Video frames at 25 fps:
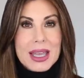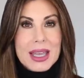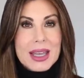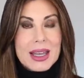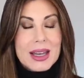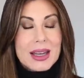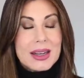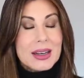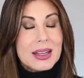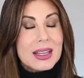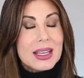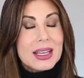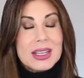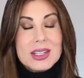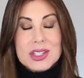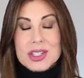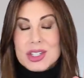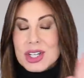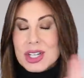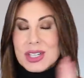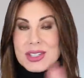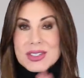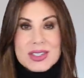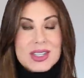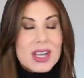and it
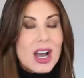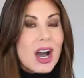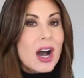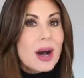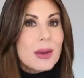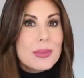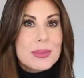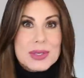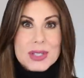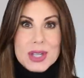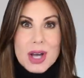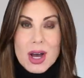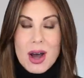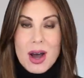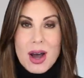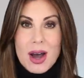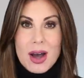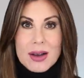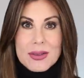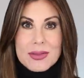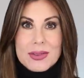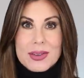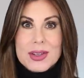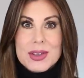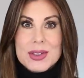just comes
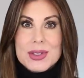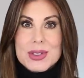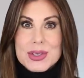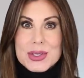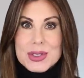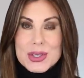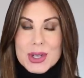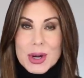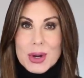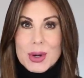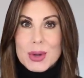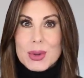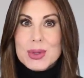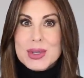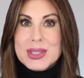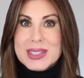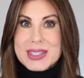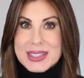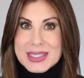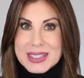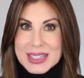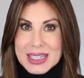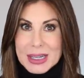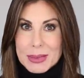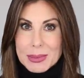off so
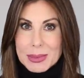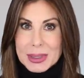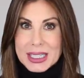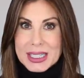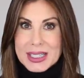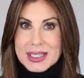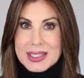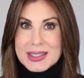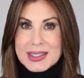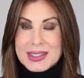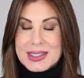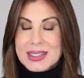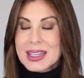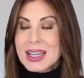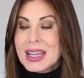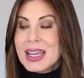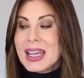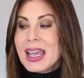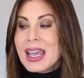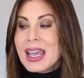seamless